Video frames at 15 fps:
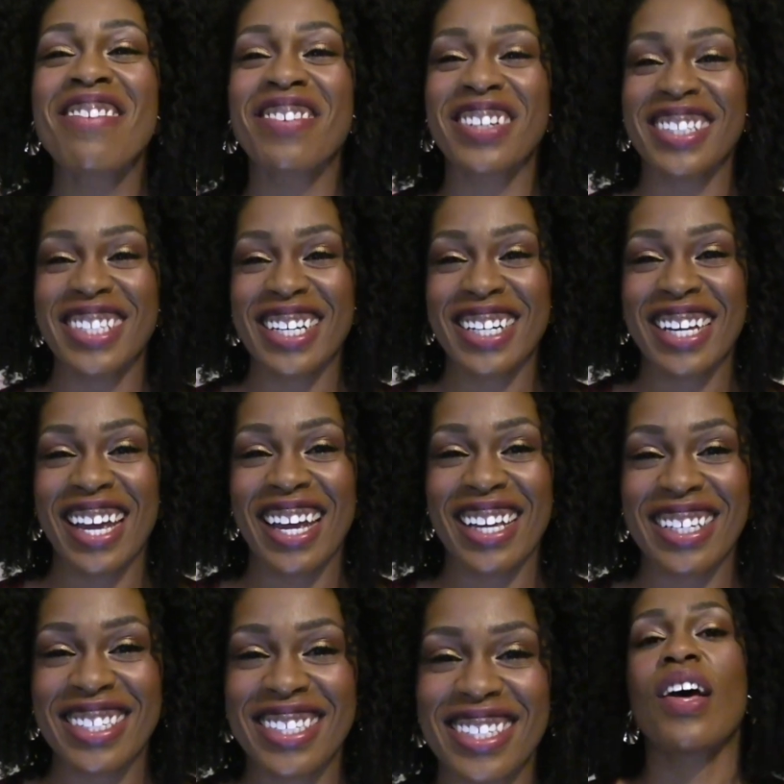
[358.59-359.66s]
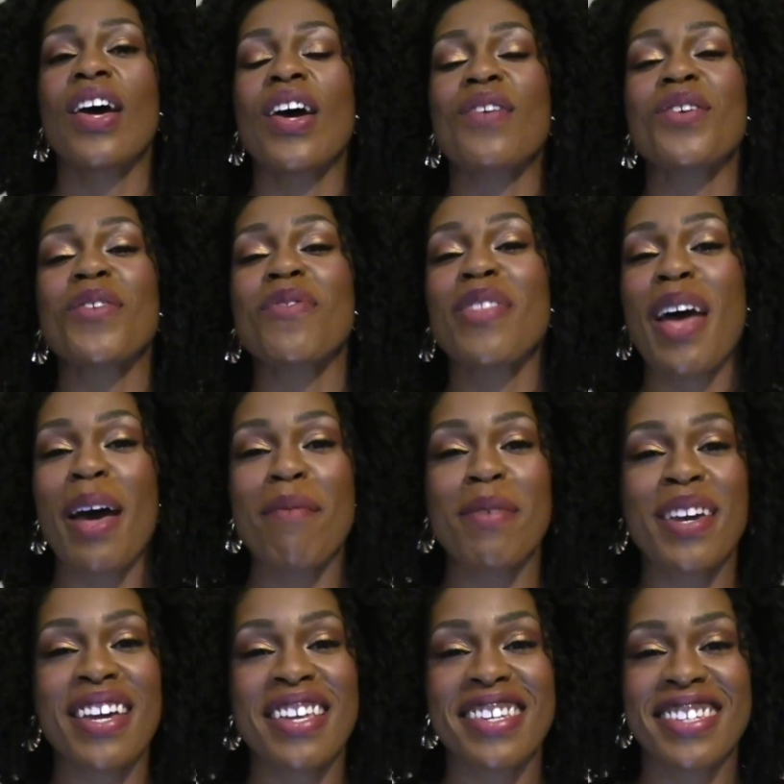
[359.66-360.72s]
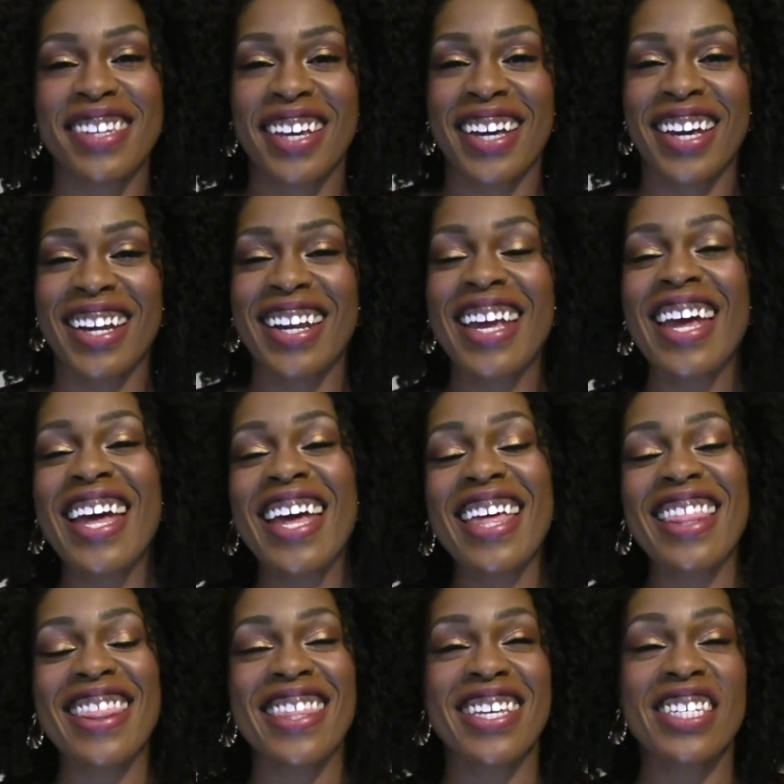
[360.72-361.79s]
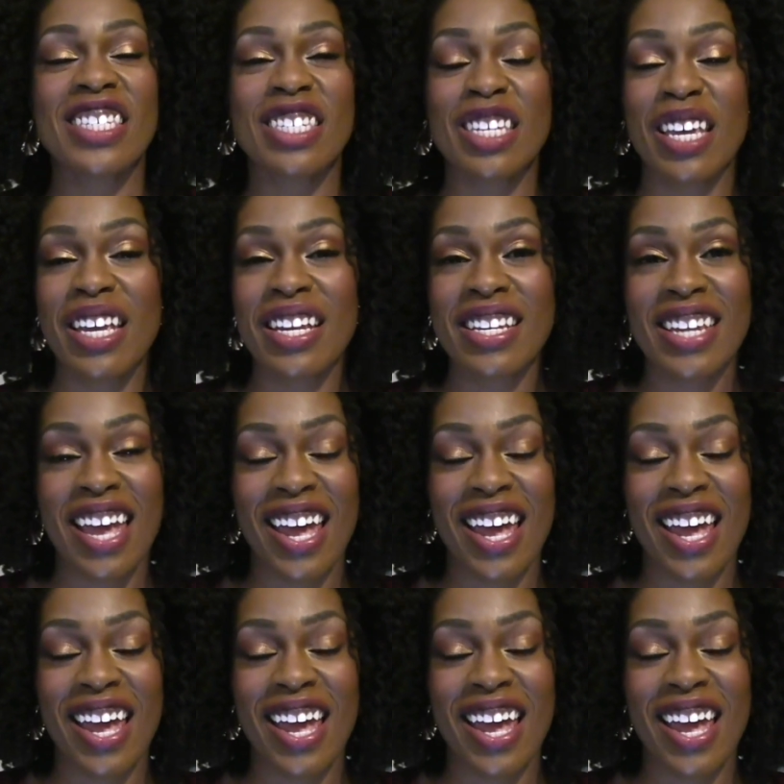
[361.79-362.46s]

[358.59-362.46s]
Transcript: for 10 days. With that being said, this 10